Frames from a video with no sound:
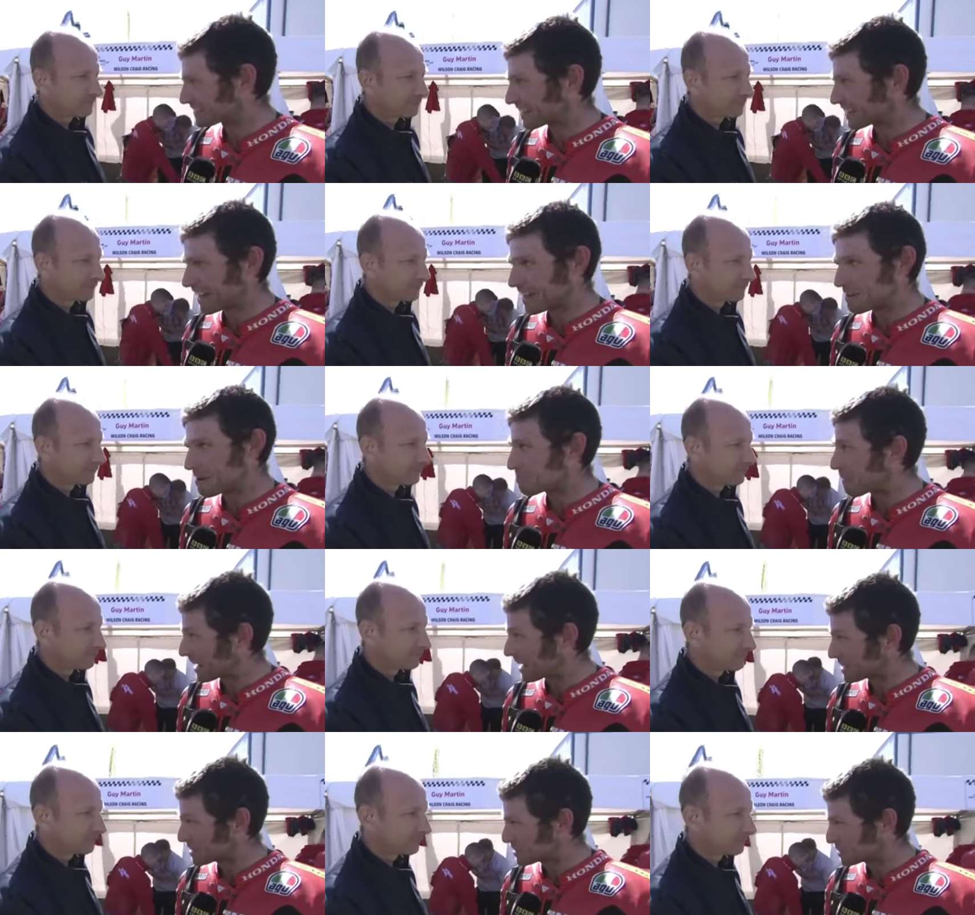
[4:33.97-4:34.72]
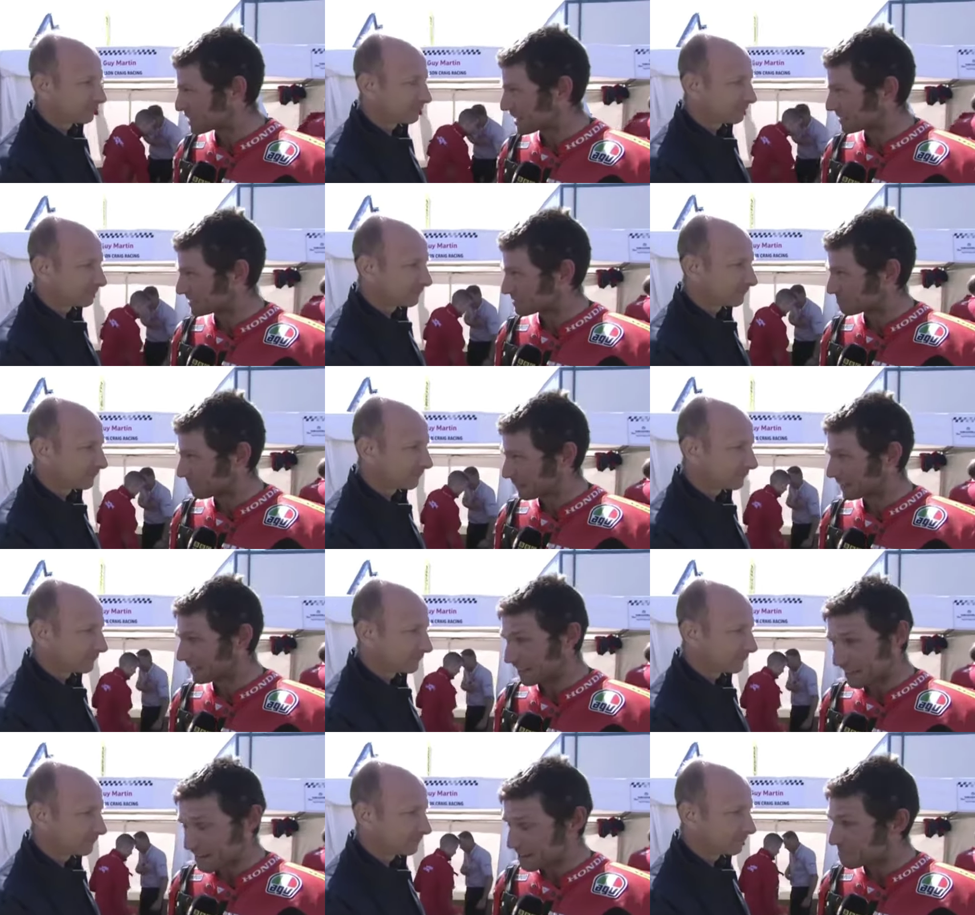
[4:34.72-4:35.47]
Speaker 1: like a man in his shed that
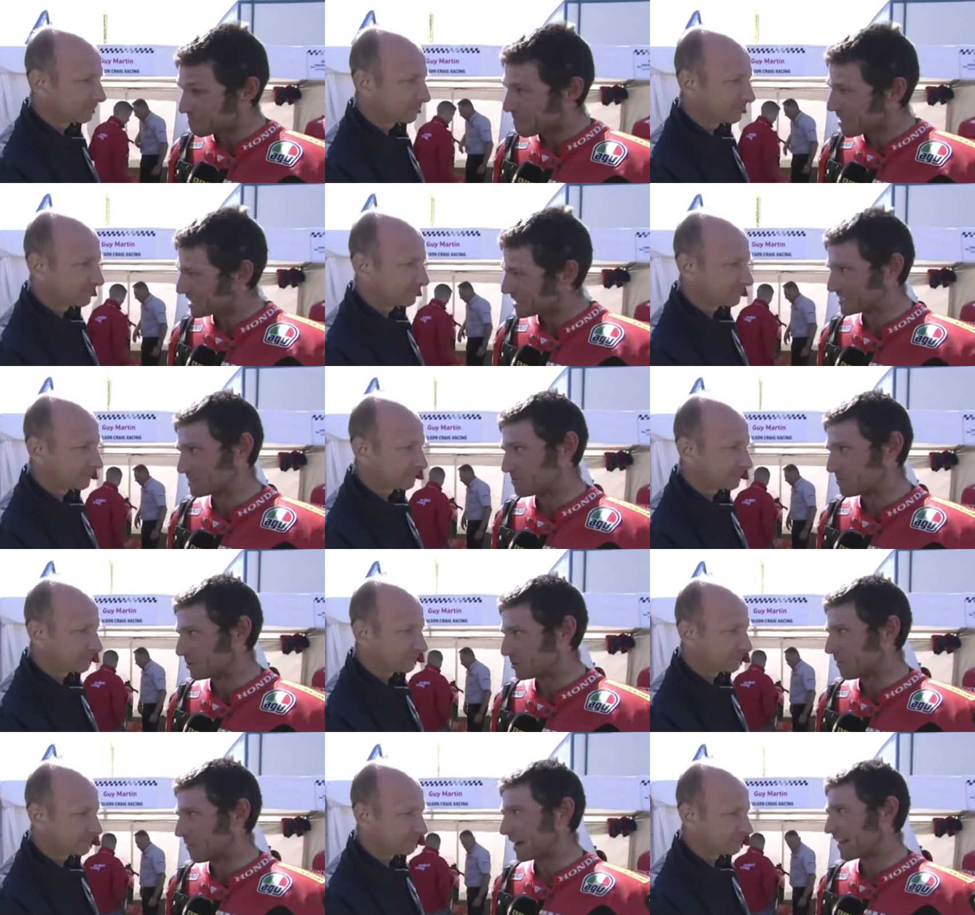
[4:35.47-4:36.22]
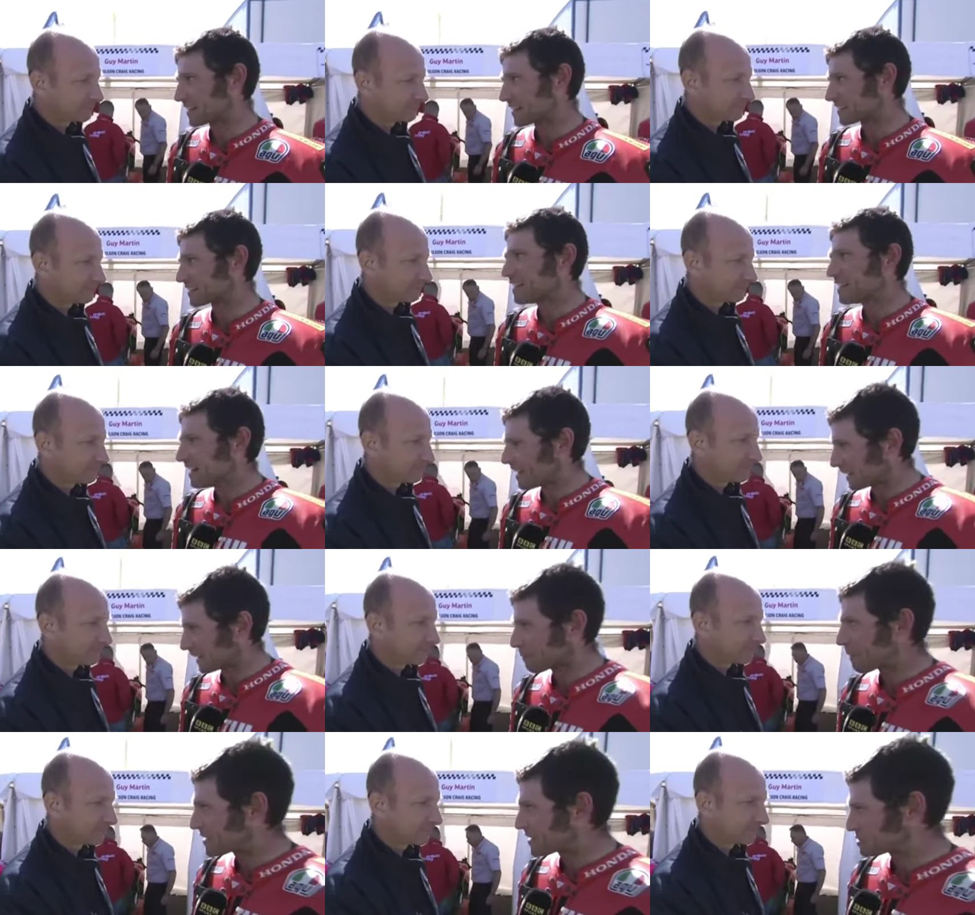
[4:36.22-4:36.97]
built an amazing motorbike, like a
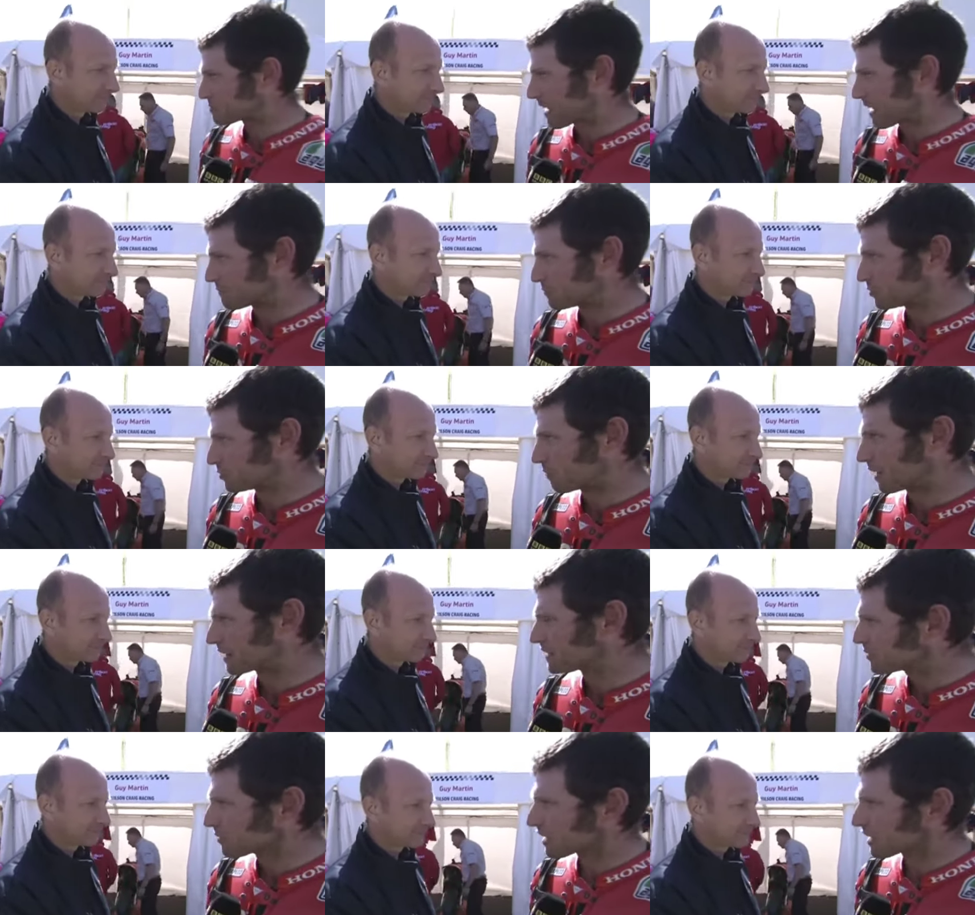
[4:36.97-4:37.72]
benchmark motorbike.